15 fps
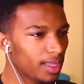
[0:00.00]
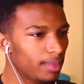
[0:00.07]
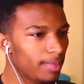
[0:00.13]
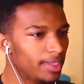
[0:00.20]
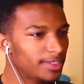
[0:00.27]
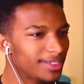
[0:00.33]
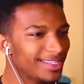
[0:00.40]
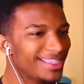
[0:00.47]

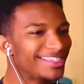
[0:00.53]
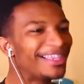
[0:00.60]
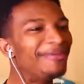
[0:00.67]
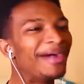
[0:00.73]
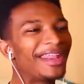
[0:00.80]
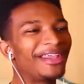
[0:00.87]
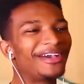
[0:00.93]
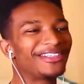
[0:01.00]
Basically,
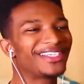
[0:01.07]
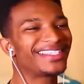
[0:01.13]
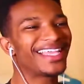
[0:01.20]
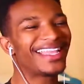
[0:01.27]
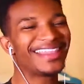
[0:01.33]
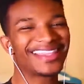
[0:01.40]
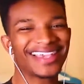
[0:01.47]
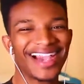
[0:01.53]
somebody also
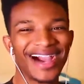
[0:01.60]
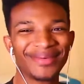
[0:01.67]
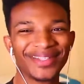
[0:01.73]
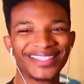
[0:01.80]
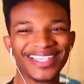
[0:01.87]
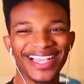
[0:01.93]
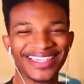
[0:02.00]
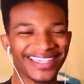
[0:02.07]
said in the comment
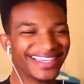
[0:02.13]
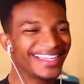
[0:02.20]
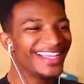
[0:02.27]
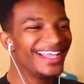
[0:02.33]
section